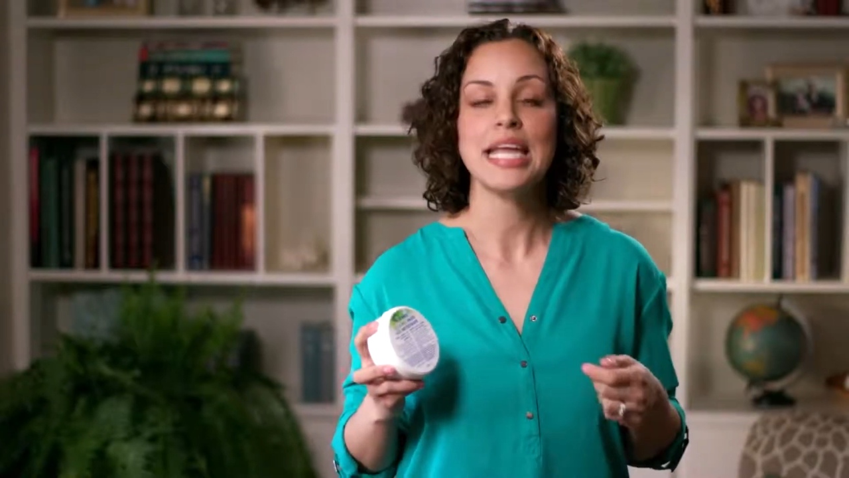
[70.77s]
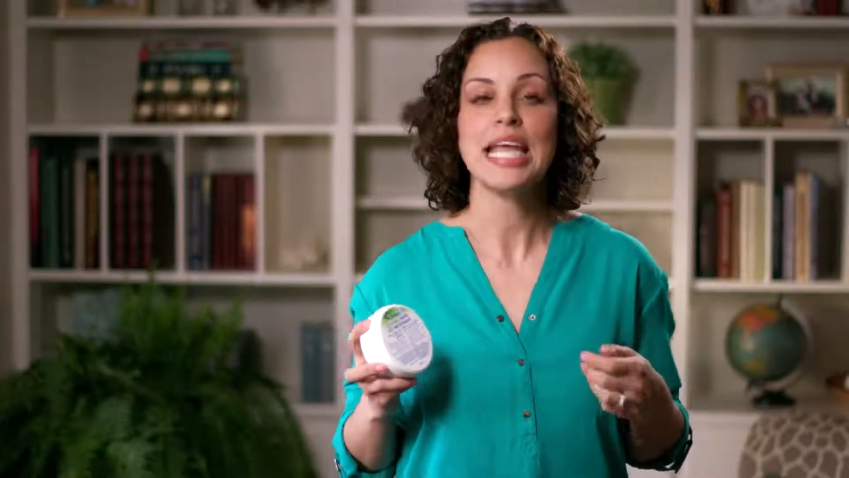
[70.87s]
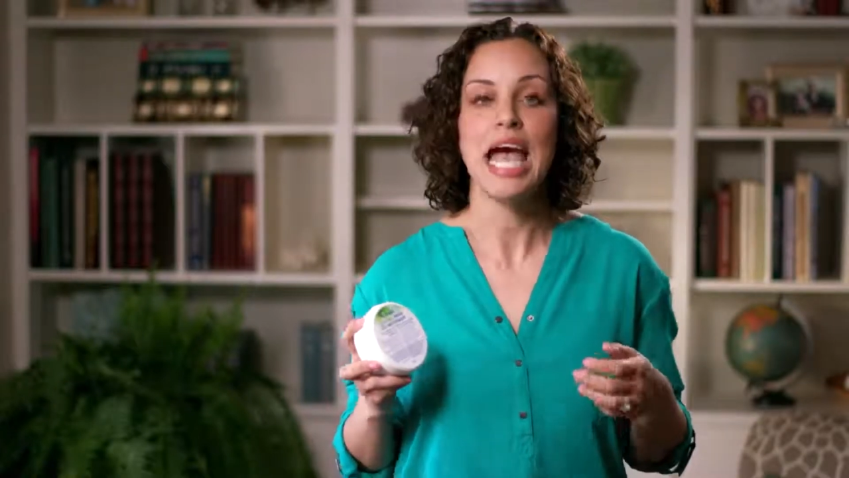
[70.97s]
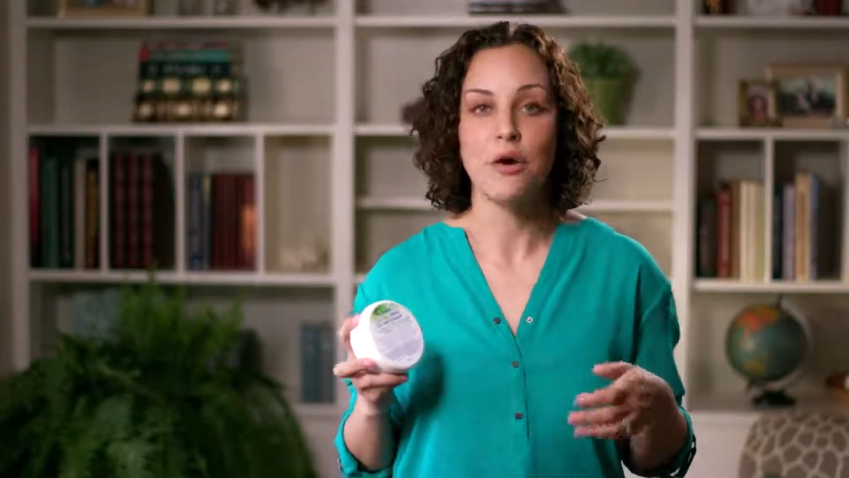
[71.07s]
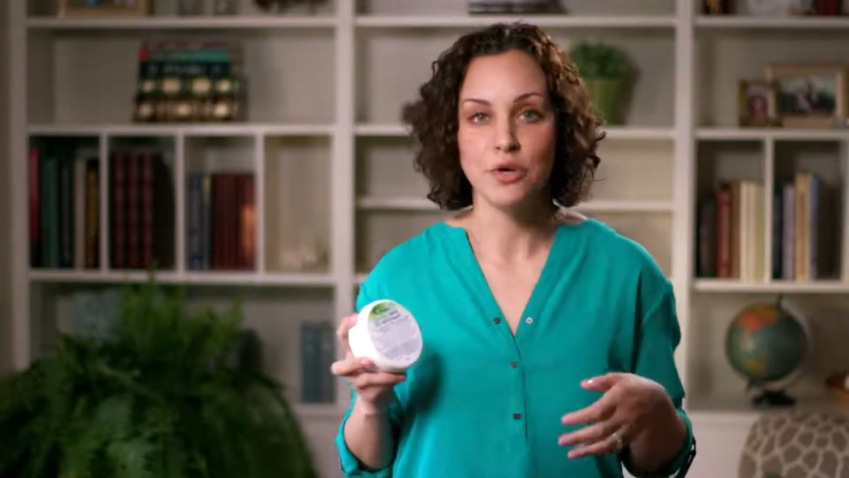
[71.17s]

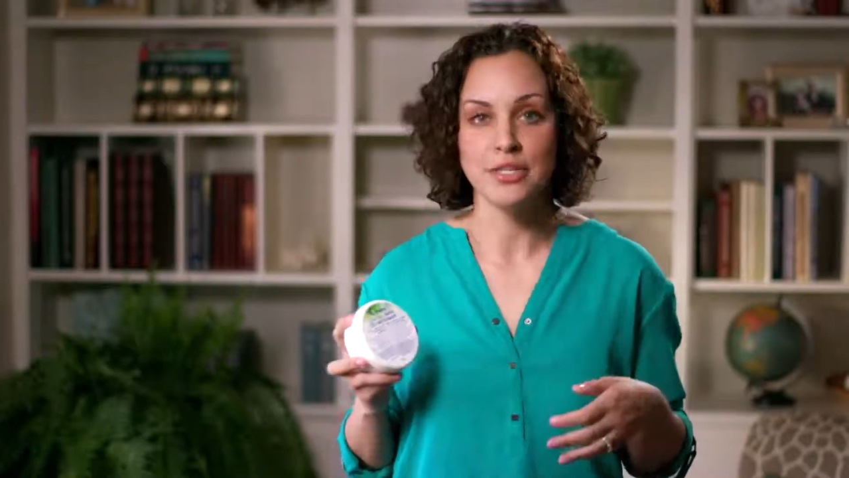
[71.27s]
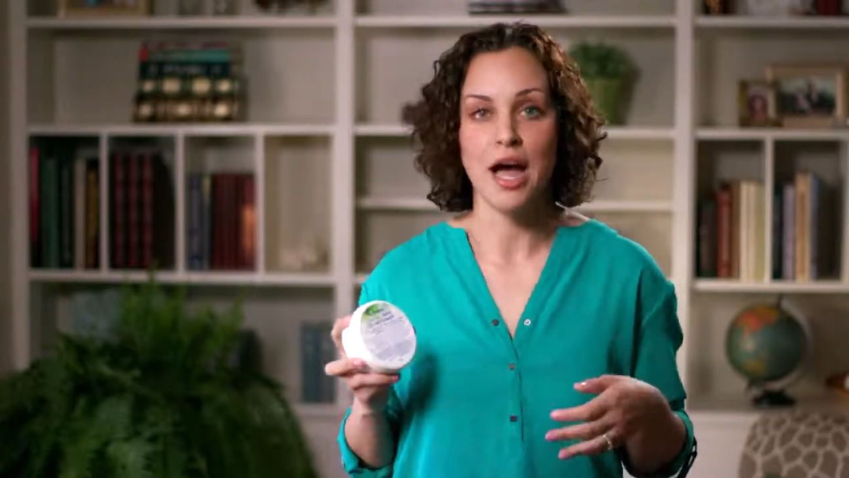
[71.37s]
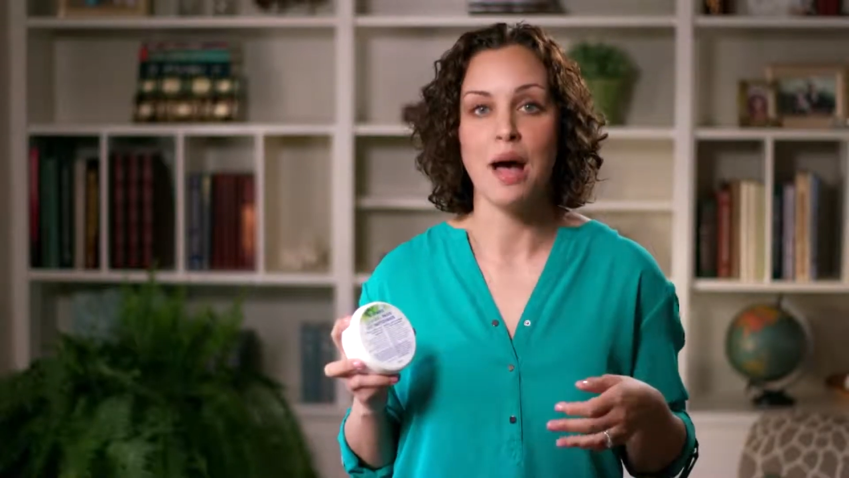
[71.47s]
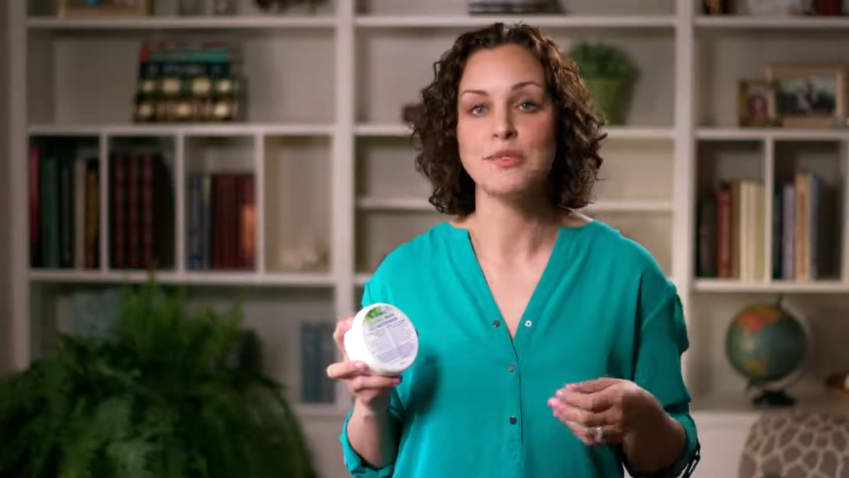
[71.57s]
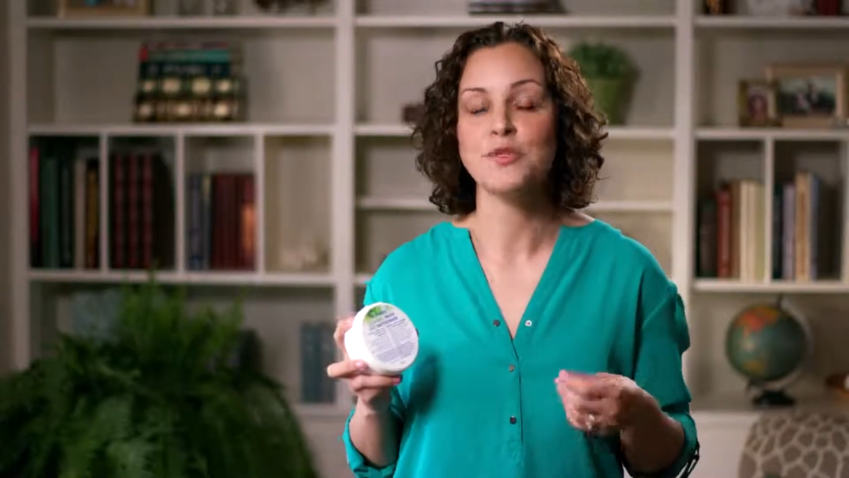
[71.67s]

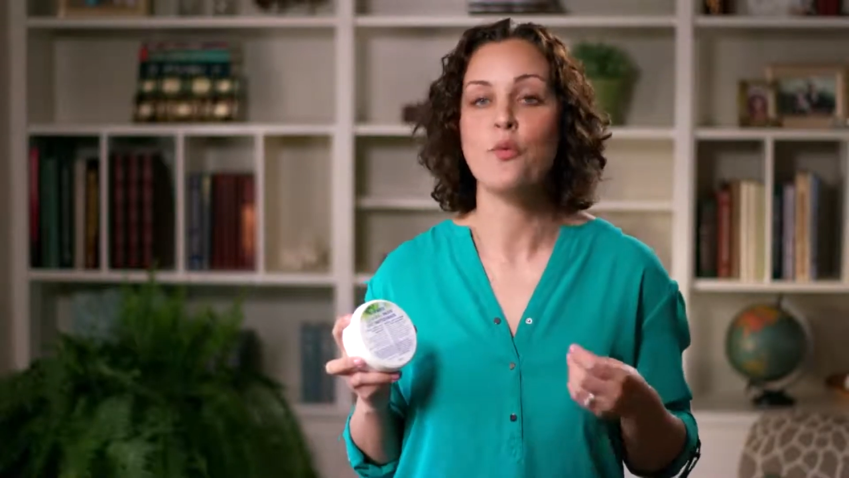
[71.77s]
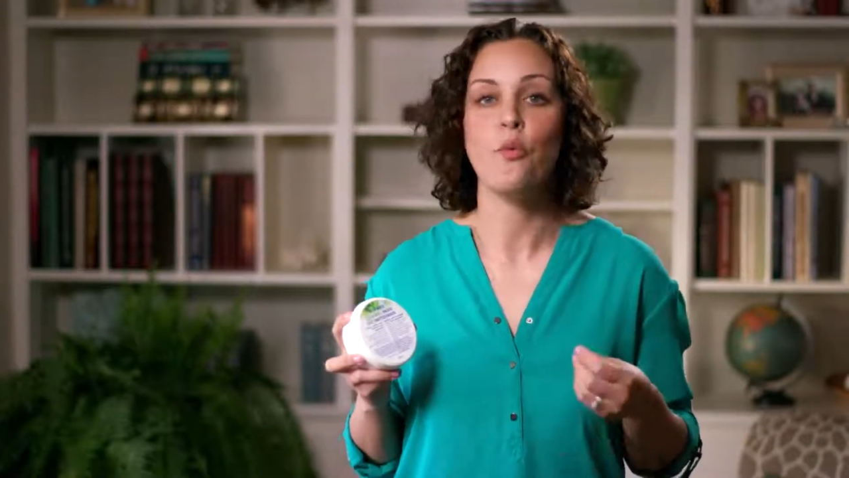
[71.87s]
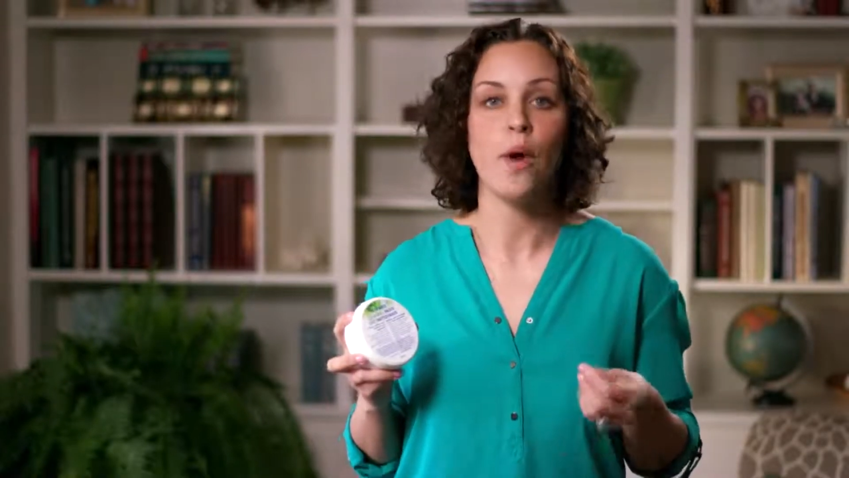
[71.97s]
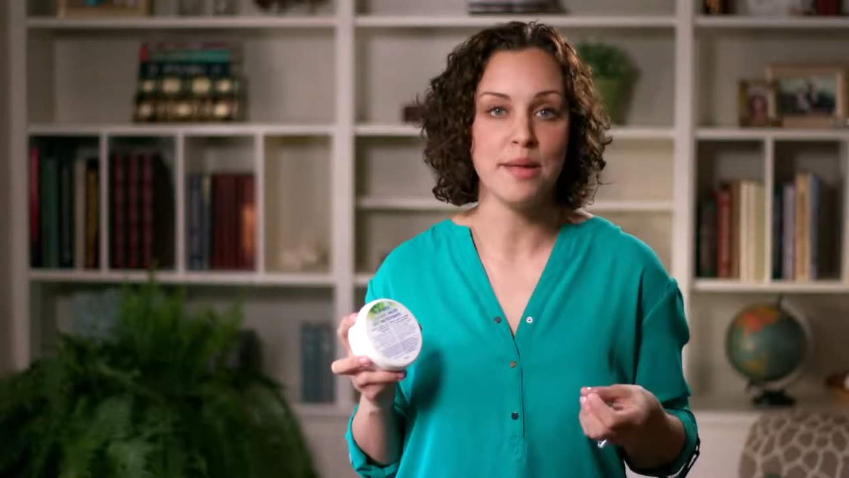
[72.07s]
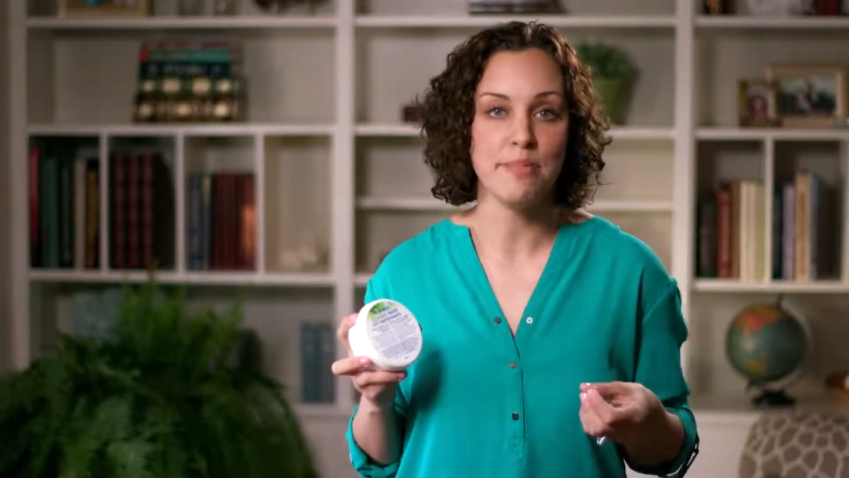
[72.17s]
countertops,
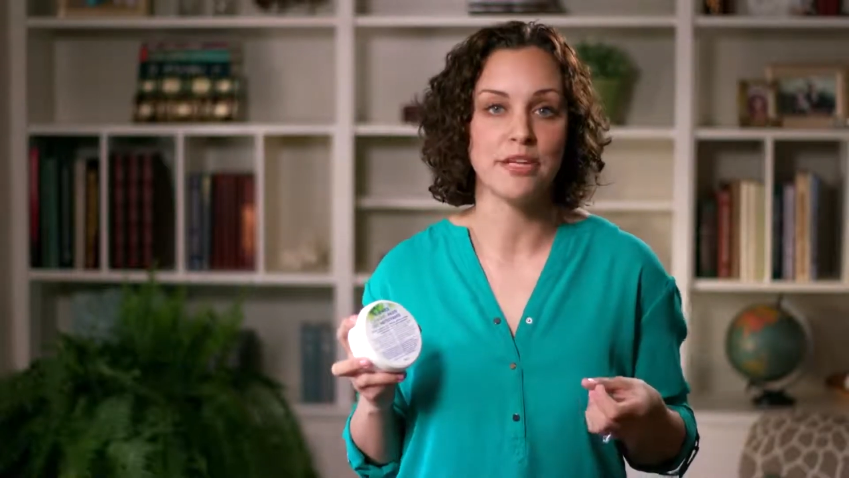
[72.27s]
white